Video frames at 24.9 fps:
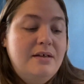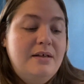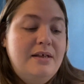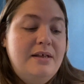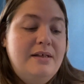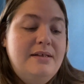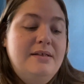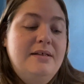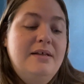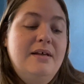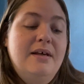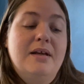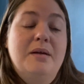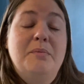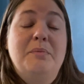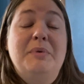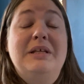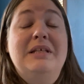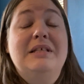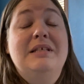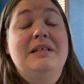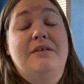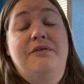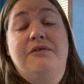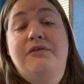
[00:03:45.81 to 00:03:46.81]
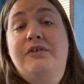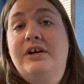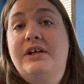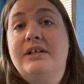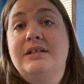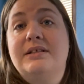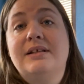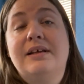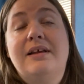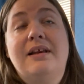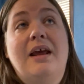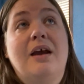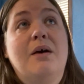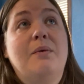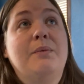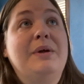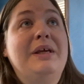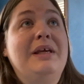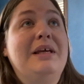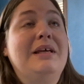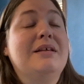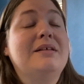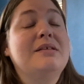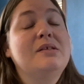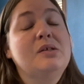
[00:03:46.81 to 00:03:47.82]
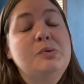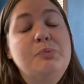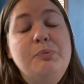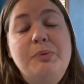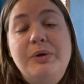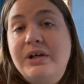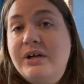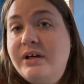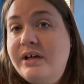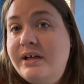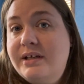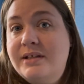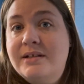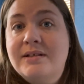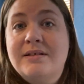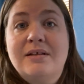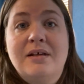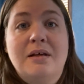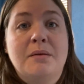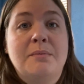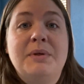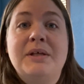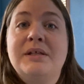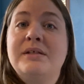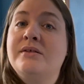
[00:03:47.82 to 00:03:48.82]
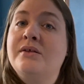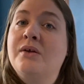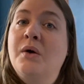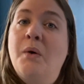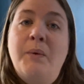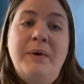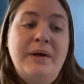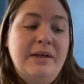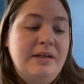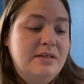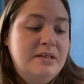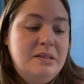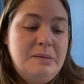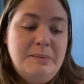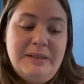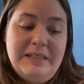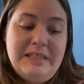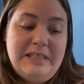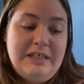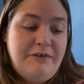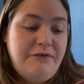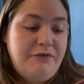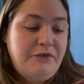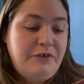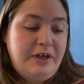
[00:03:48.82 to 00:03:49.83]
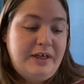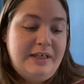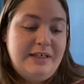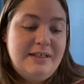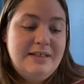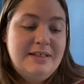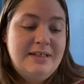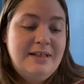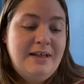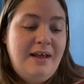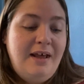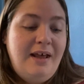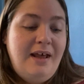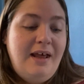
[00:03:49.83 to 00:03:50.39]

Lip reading: is going to be different, and how we experience them is going to be different.